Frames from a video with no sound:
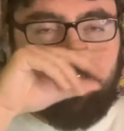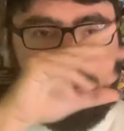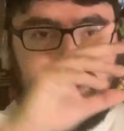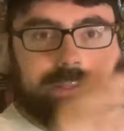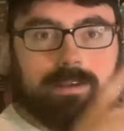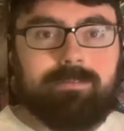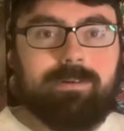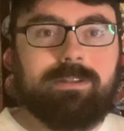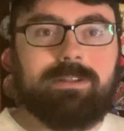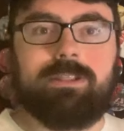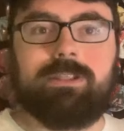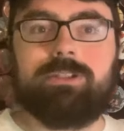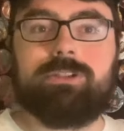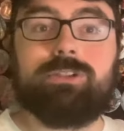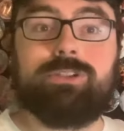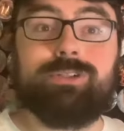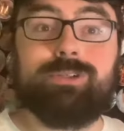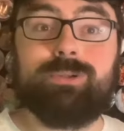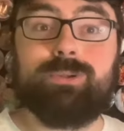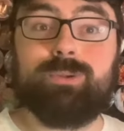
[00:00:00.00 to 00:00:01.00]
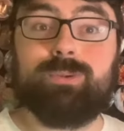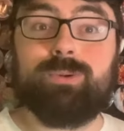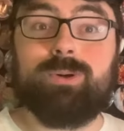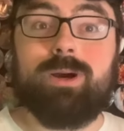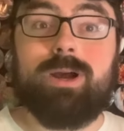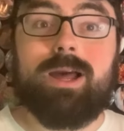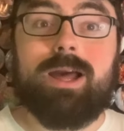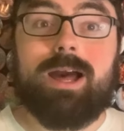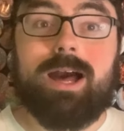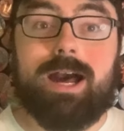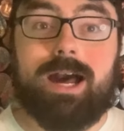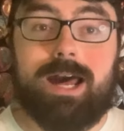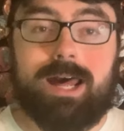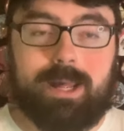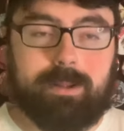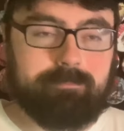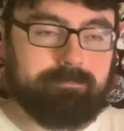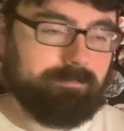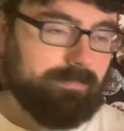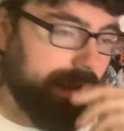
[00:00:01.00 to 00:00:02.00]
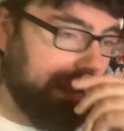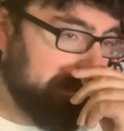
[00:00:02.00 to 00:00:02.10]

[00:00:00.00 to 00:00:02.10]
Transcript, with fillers: they eventually do um,